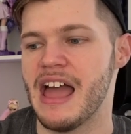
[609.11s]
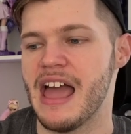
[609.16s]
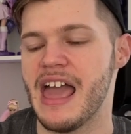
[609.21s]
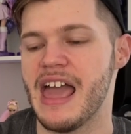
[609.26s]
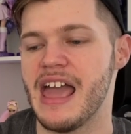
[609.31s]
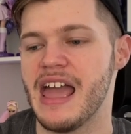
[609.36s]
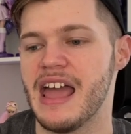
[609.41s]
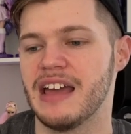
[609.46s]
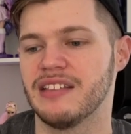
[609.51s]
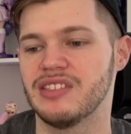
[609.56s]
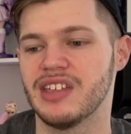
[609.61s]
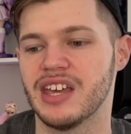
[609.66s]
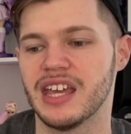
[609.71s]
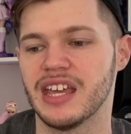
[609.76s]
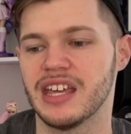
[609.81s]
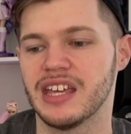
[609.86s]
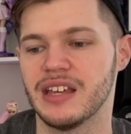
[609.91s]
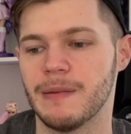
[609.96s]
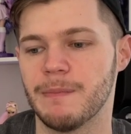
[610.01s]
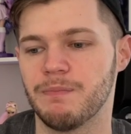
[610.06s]
and
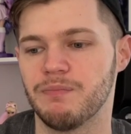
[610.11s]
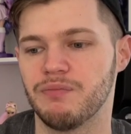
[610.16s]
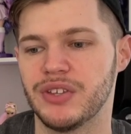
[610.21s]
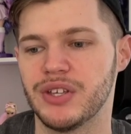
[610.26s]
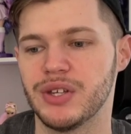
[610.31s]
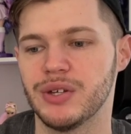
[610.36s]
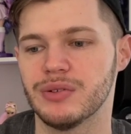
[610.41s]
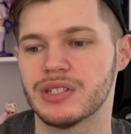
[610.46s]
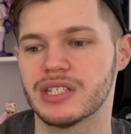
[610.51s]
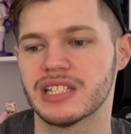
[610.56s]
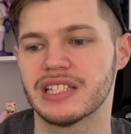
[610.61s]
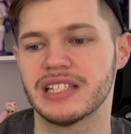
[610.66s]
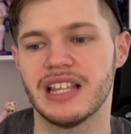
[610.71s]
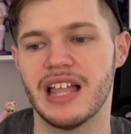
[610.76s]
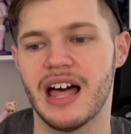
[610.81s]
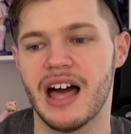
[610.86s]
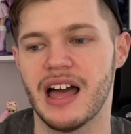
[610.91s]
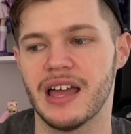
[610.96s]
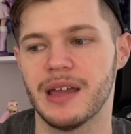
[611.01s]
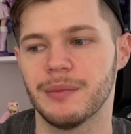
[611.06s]
they use
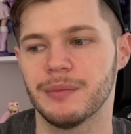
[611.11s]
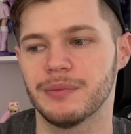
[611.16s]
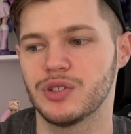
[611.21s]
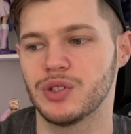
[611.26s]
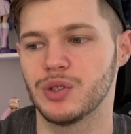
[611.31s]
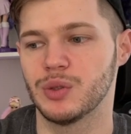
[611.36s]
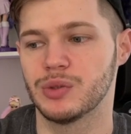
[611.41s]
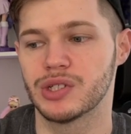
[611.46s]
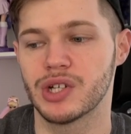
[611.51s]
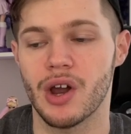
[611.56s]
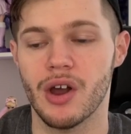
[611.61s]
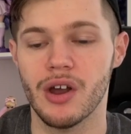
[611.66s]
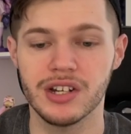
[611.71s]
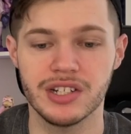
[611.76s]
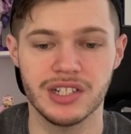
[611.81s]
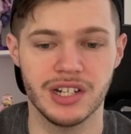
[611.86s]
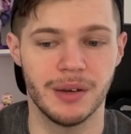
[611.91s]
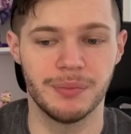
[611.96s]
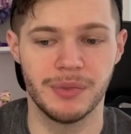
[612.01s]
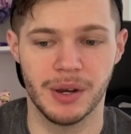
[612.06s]
slime to
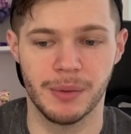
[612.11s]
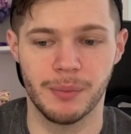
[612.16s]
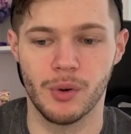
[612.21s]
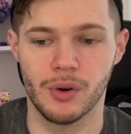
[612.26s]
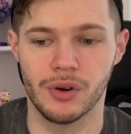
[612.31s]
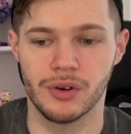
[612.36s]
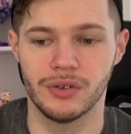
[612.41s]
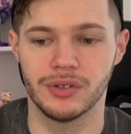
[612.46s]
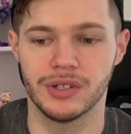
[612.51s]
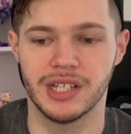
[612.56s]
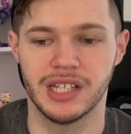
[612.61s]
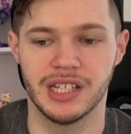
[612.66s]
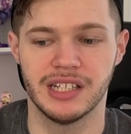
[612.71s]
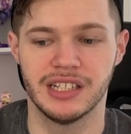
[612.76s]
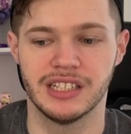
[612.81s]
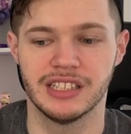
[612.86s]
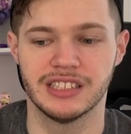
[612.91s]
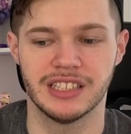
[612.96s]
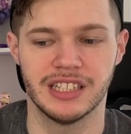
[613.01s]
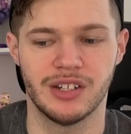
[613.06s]
charge up their portal
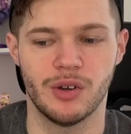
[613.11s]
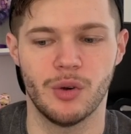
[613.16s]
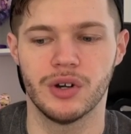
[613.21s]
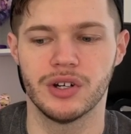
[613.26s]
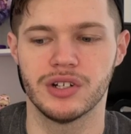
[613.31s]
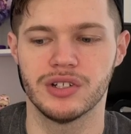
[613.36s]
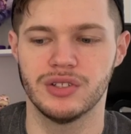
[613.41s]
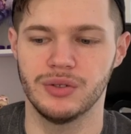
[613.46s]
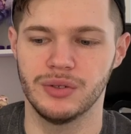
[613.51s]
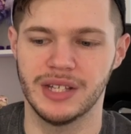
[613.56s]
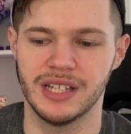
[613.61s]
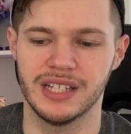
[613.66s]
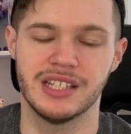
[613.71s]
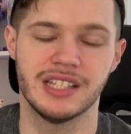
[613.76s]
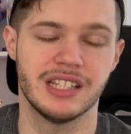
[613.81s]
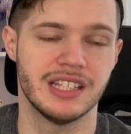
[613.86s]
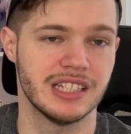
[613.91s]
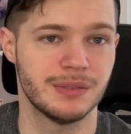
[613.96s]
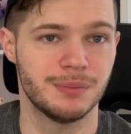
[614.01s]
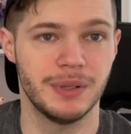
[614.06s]
keys in order to get to
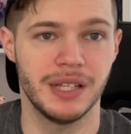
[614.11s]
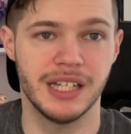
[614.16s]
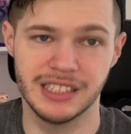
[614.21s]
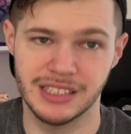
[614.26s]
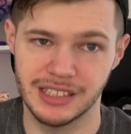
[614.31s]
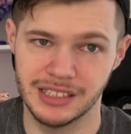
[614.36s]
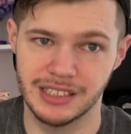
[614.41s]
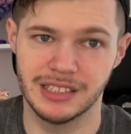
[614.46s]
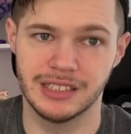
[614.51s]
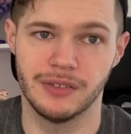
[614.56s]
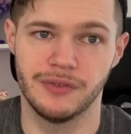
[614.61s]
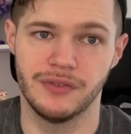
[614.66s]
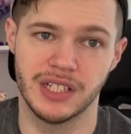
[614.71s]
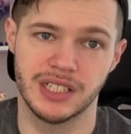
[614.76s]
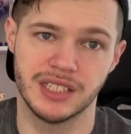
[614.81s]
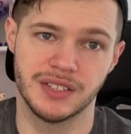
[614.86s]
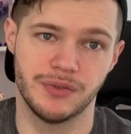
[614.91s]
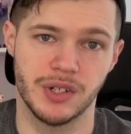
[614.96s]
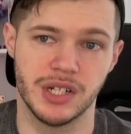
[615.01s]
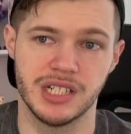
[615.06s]
these places to
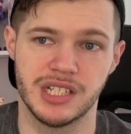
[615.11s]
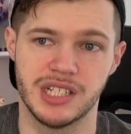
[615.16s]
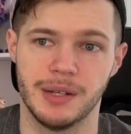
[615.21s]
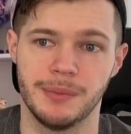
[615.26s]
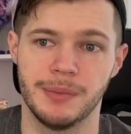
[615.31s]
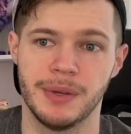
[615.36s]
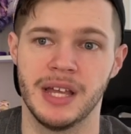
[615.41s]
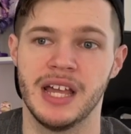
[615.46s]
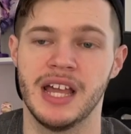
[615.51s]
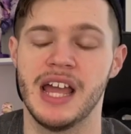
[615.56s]
fix friendship